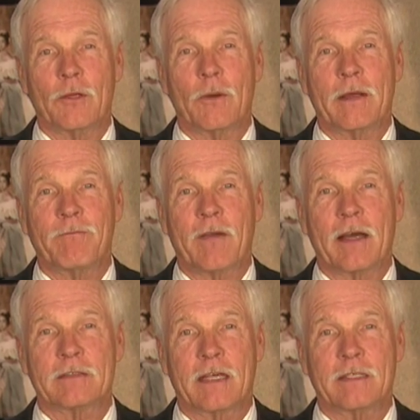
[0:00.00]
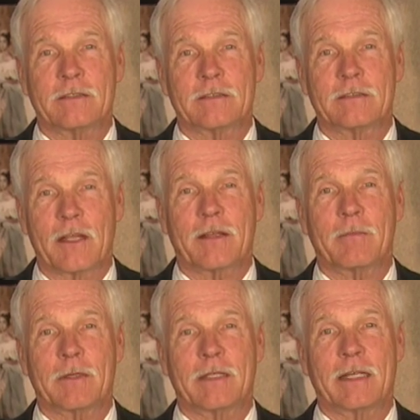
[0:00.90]
UN Foundation's
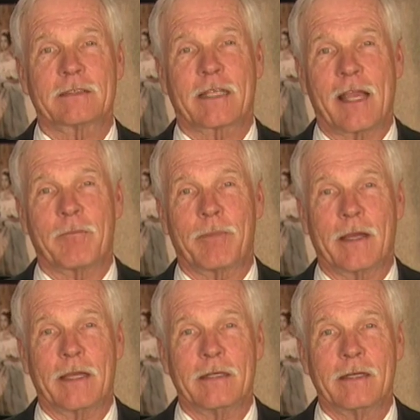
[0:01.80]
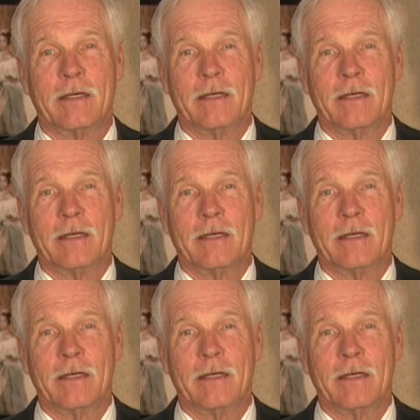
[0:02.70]
Nothing But Nets campaign,